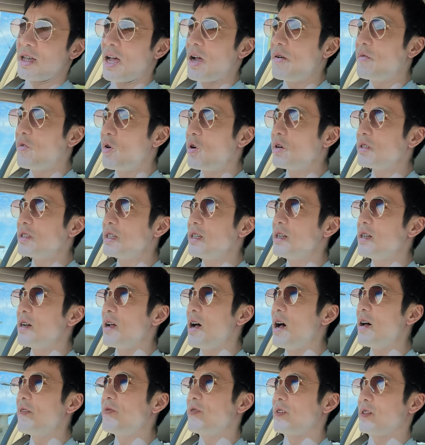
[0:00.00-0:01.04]
I worked in an
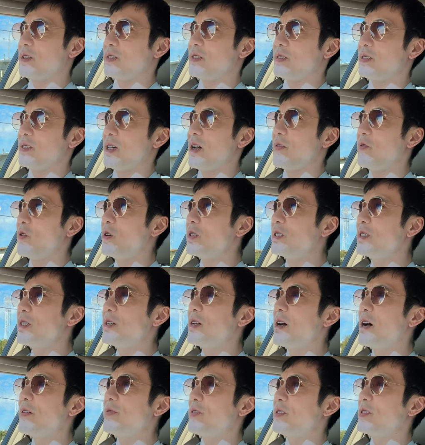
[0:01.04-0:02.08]
office. I worked in
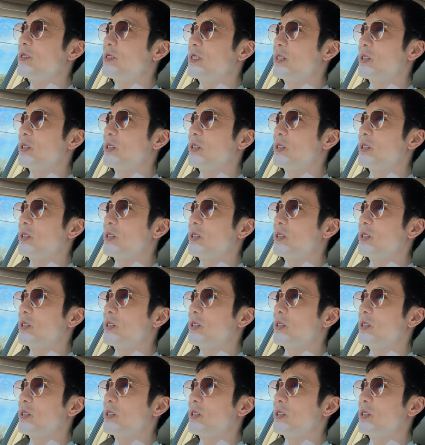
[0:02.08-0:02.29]
an office